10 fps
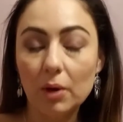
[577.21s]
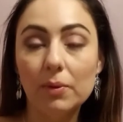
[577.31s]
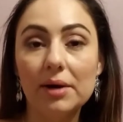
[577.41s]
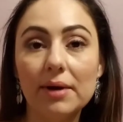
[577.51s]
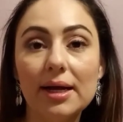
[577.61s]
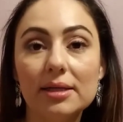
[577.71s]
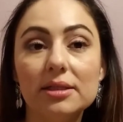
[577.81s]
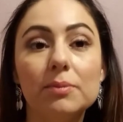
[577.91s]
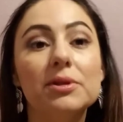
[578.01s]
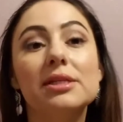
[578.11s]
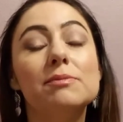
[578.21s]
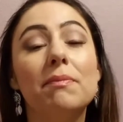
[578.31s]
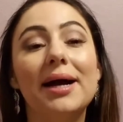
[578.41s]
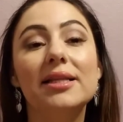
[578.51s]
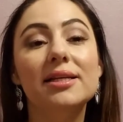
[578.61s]
where I end up with this
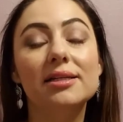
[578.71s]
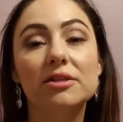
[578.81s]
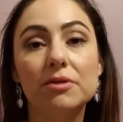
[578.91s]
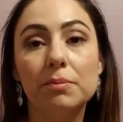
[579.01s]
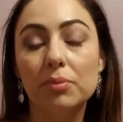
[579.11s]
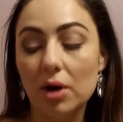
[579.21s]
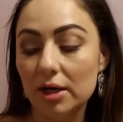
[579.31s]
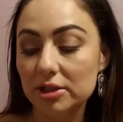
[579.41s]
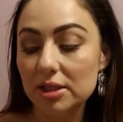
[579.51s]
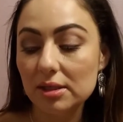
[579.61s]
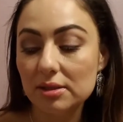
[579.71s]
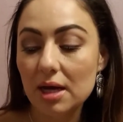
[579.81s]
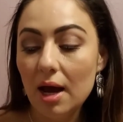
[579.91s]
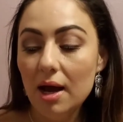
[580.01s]
by the end of the project.